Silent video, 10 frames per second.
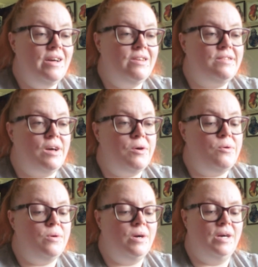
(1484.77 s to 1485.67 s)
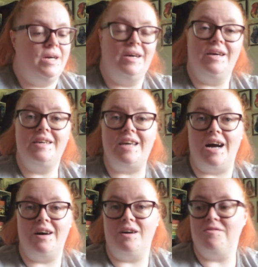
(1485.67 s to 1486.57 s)
So
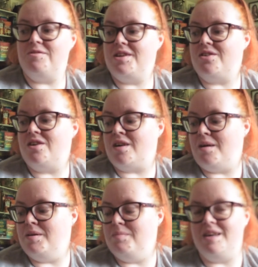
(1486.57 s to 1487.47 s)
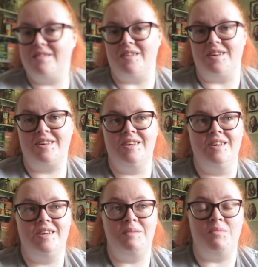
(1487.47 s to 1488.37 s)
yeah, I've already got a couple of bits like
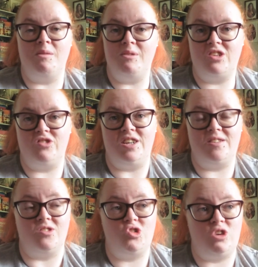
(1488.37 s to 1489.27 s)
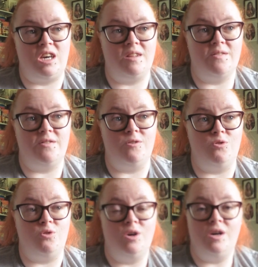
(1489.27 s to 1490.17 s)
in my wish list on Shein
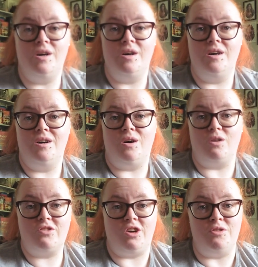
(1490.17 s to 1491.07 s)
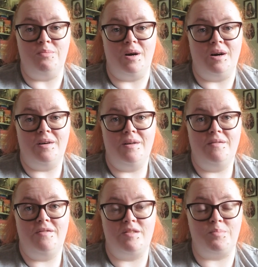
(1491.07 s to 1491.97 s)
for October
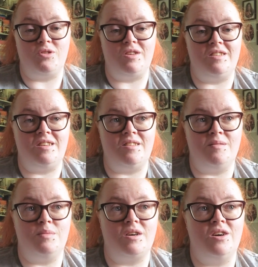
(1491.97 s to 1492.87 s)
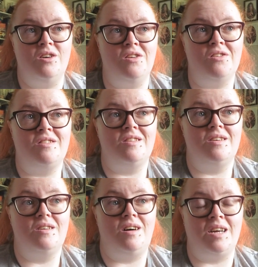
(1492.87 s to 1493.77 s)
for spooky season, because
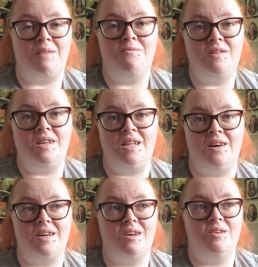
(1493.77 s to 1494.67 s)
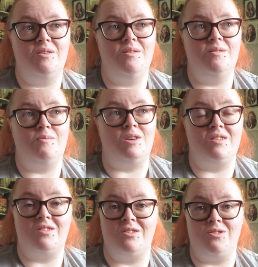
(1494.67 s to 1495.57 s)
I am really like
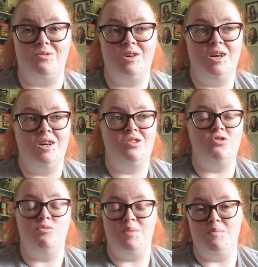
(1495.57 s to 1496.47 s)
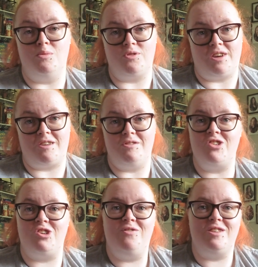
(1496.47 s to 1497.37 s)
wanting to do a bit more
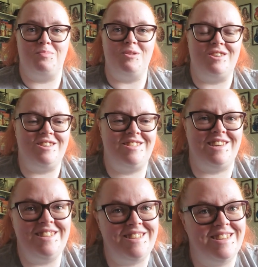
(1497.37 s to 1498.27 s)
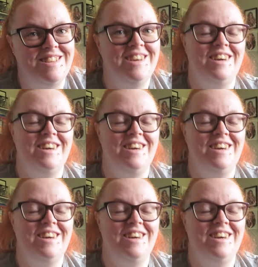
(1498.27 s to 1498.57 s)
decoration for spooky season.